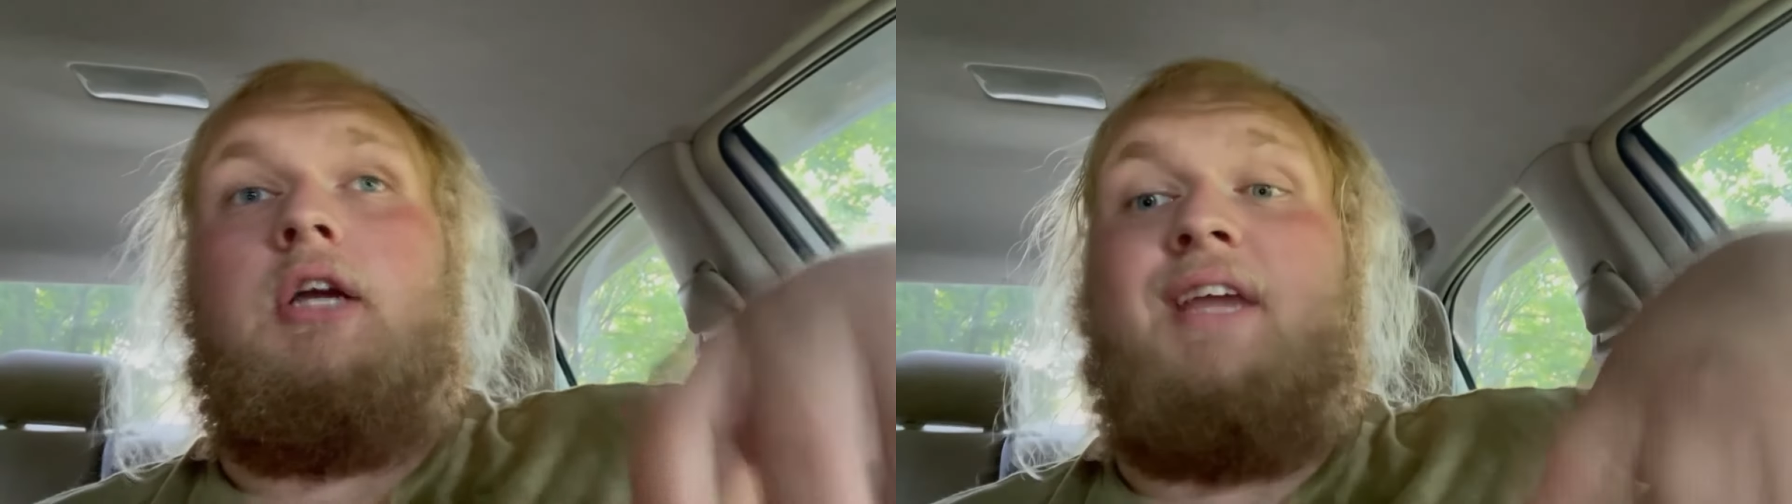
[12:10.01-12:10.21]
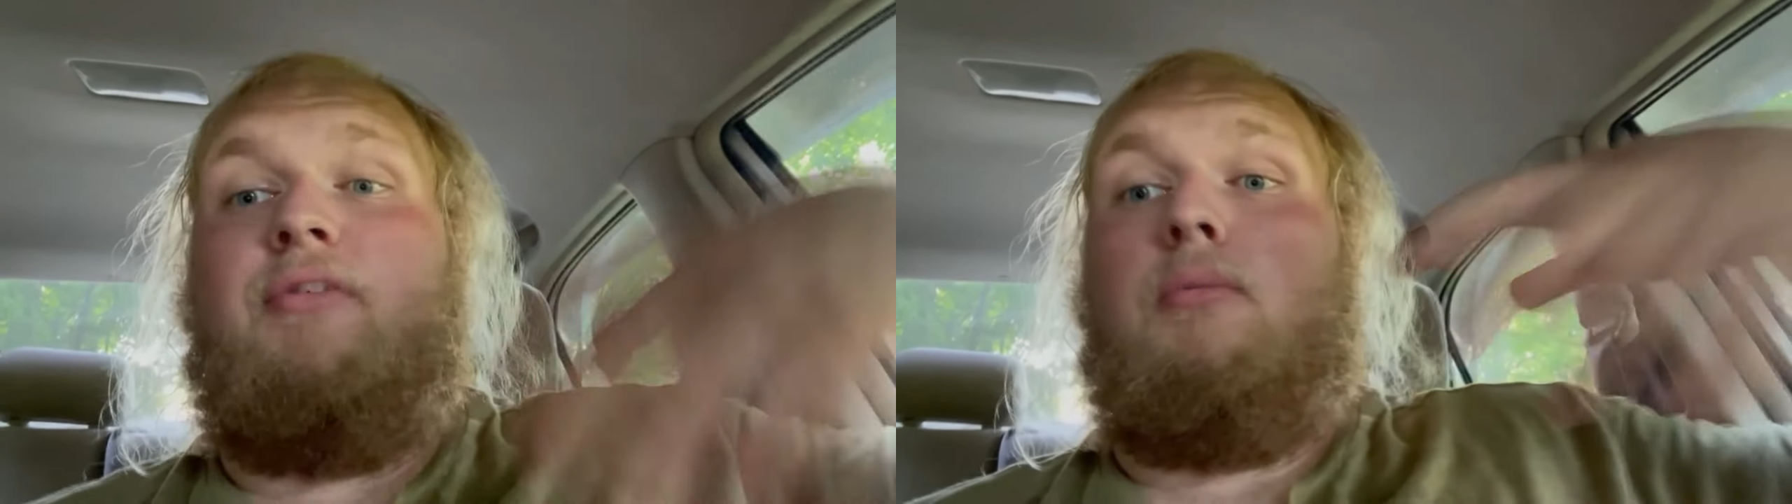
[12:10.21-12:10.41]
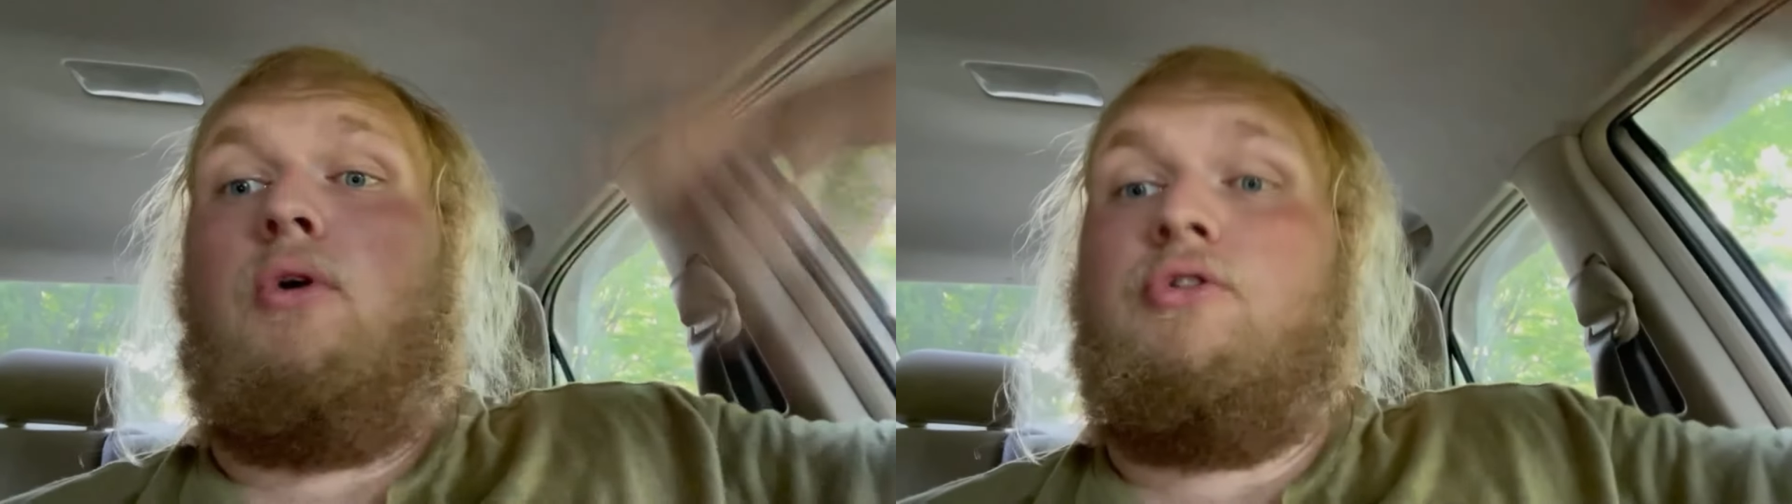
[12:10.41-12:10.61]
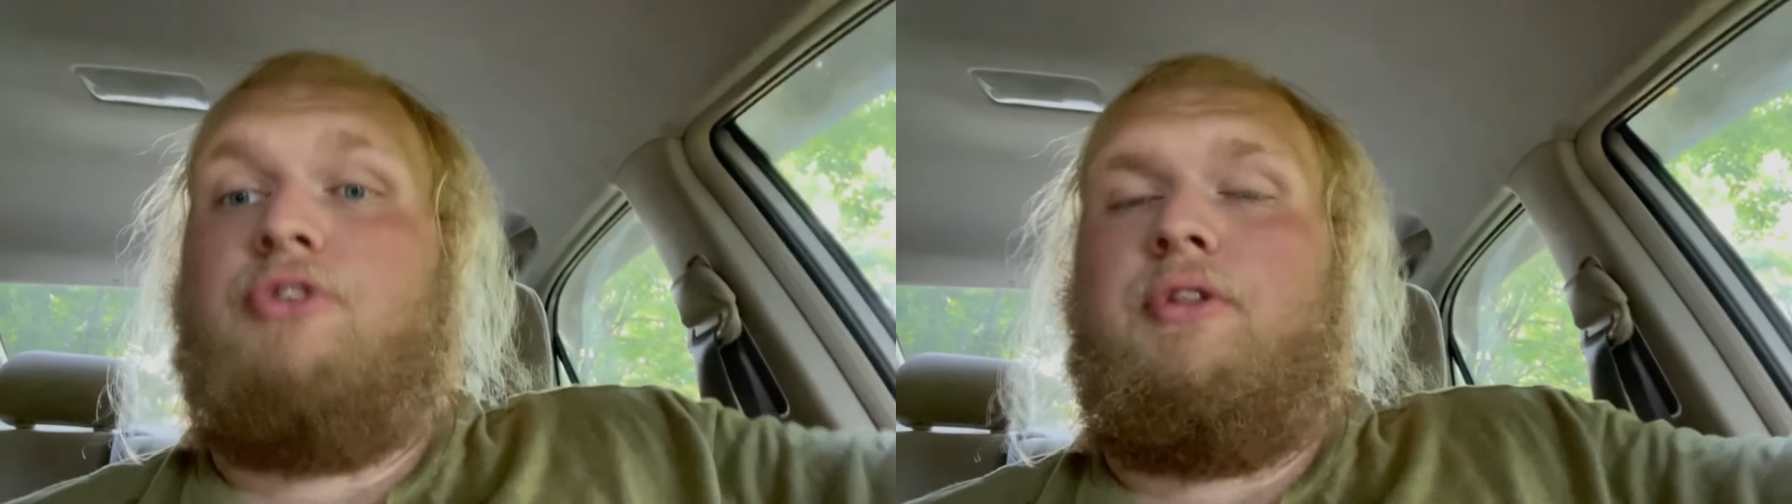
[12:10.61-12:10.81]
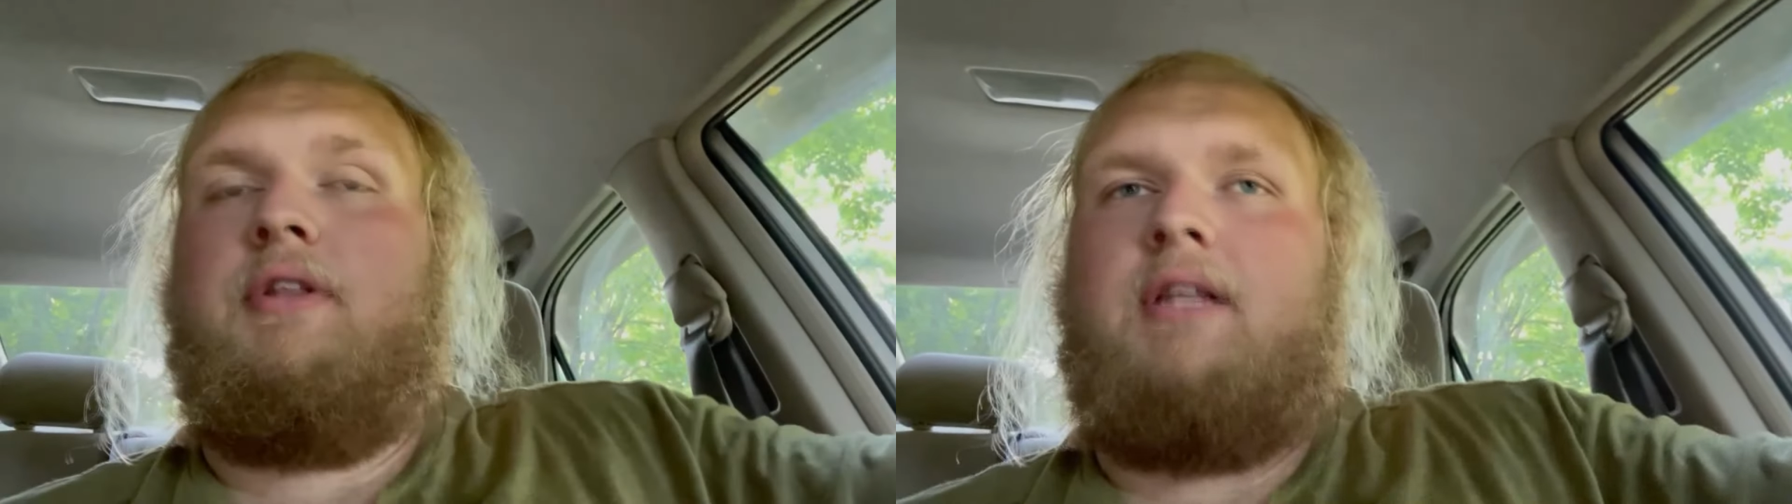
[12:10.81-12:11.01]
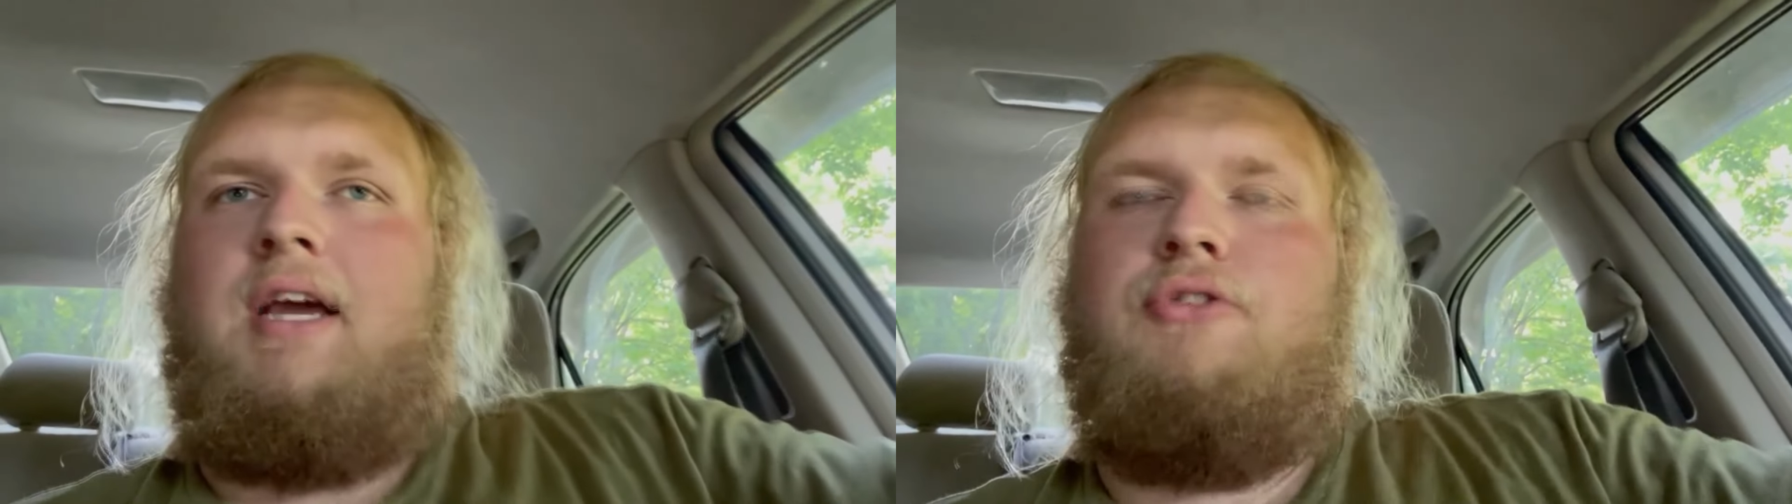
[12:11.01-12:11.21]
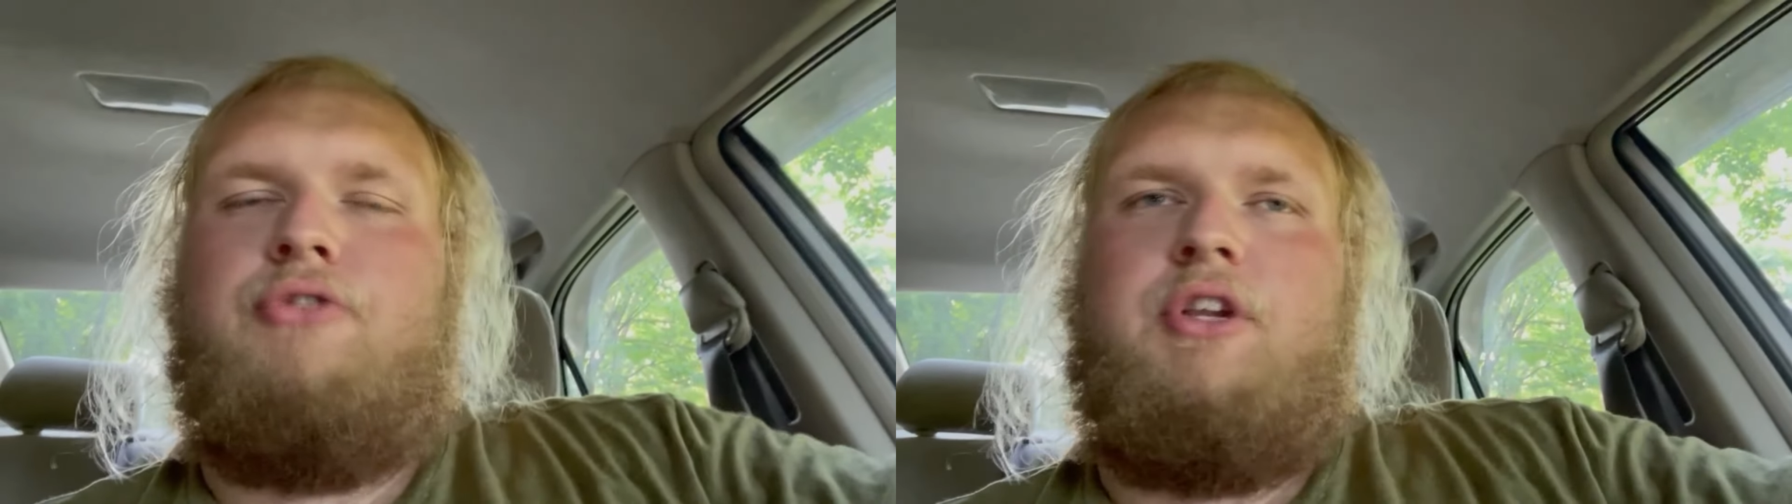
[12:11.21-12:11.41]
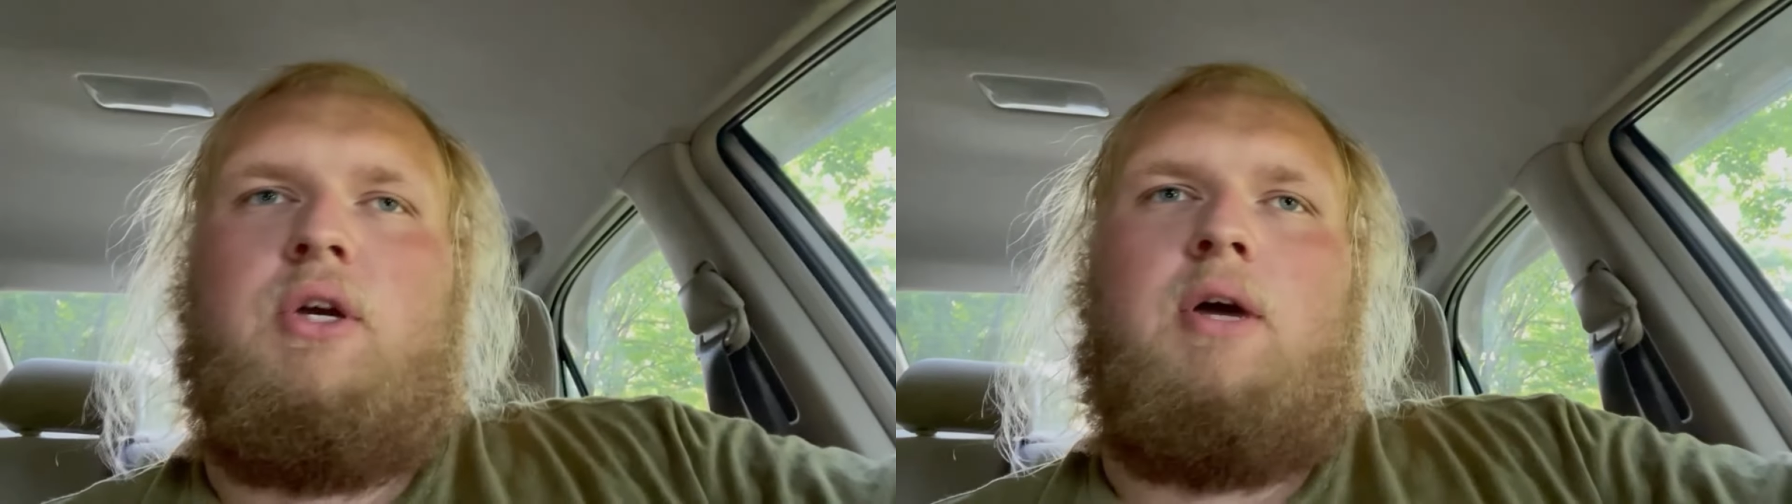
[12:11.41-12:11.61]
even more so than the last
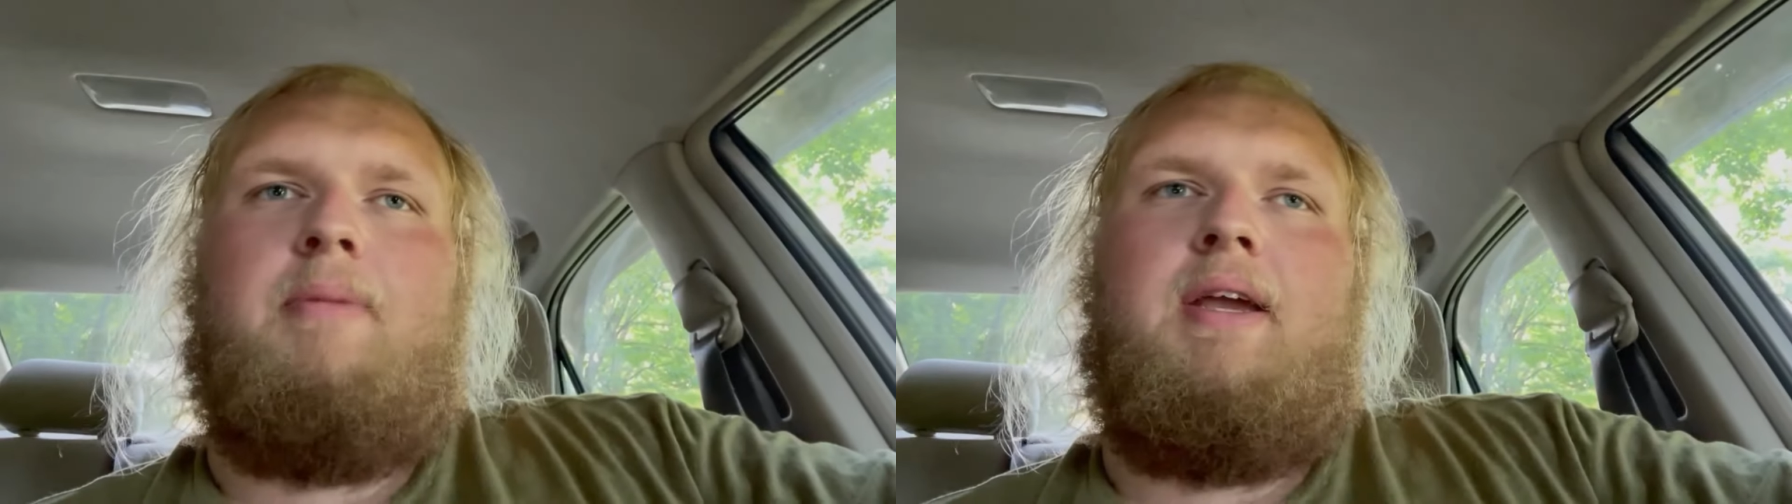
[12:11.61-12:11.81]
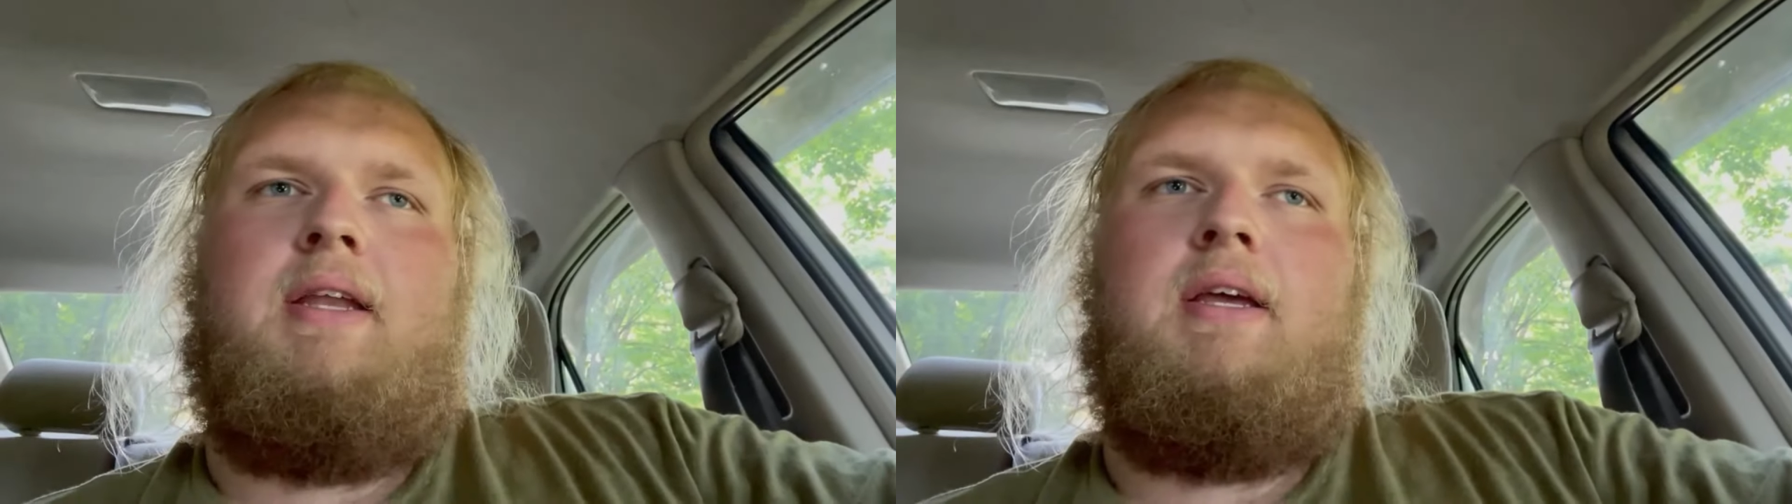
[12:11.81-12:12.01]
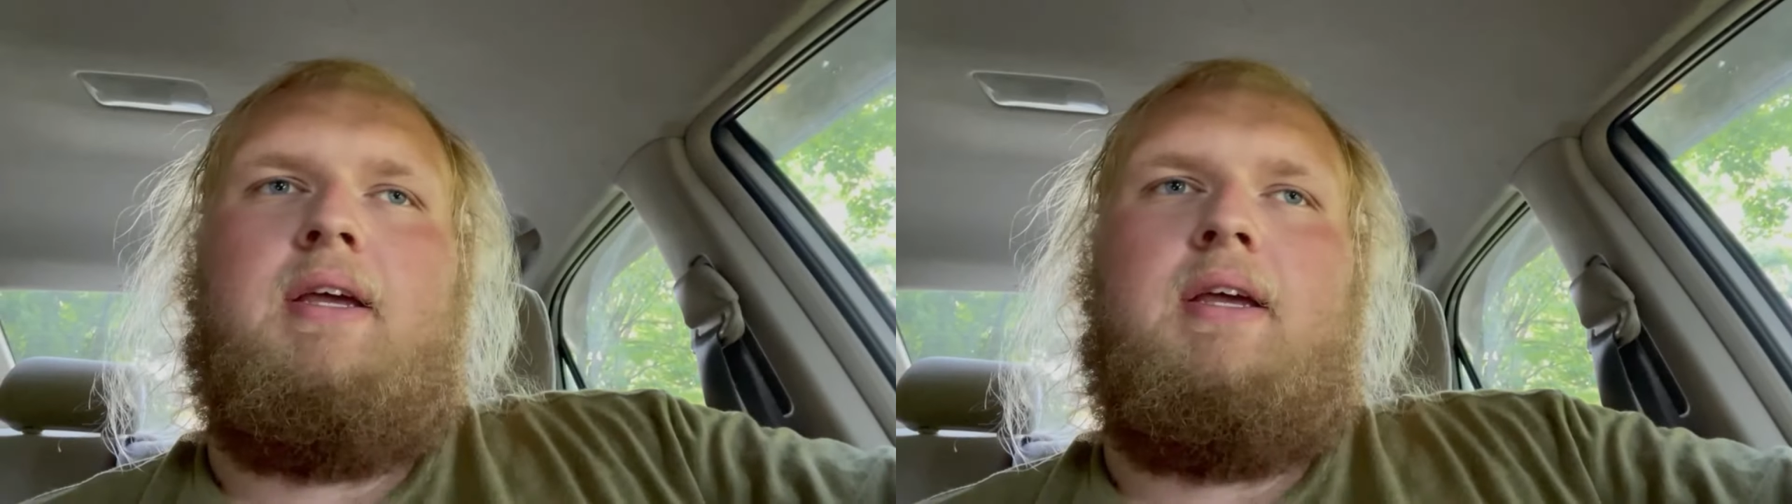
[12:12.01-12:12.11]
video I made.